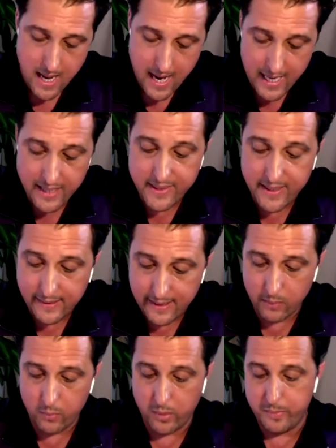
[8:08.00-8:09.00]
And I think that
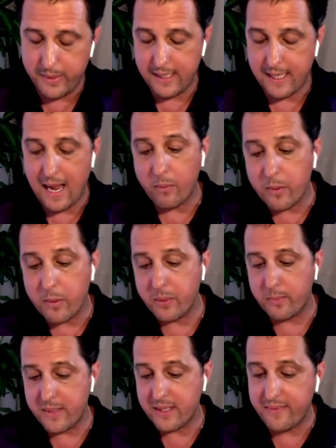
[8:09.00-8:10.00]
I would be
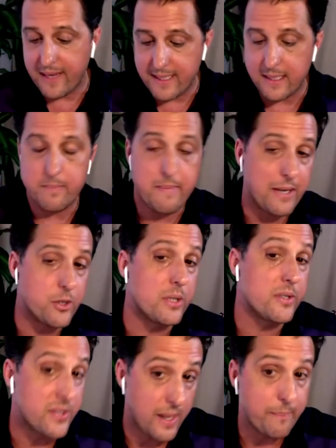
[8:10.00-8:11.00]
remiss if I didn't mention
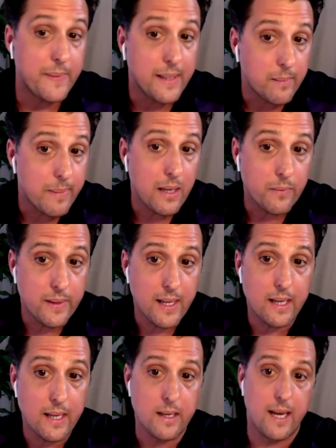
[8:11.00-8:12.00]
something about that,